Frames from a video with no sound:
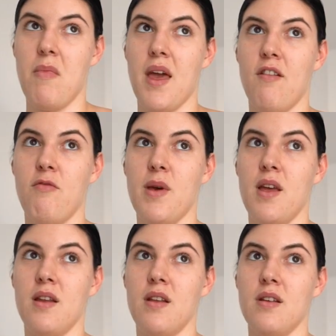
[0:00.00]
may have
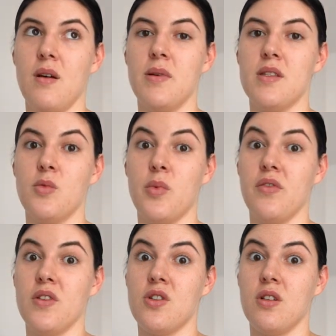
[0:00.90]
been a bit
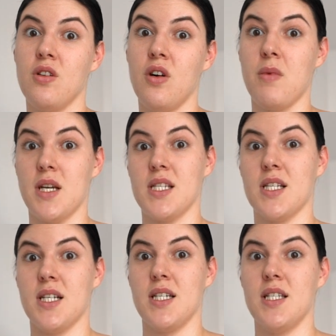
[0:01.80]
superficial on my
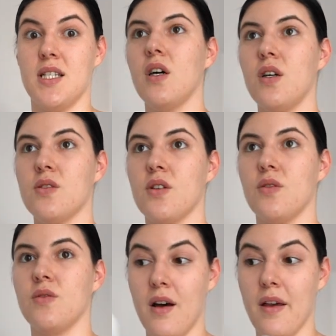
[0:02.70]
side.
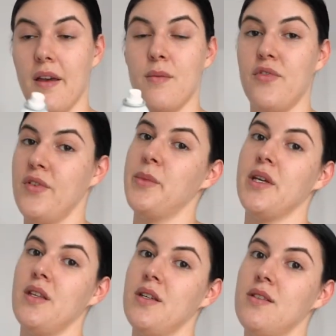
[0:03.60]
Also, I am
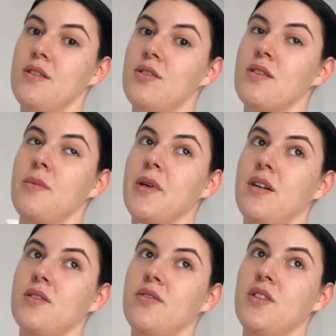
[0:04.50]
filming this just coming
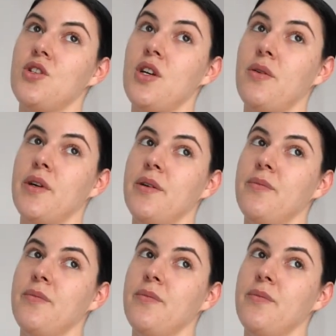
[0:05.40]
out of the shower,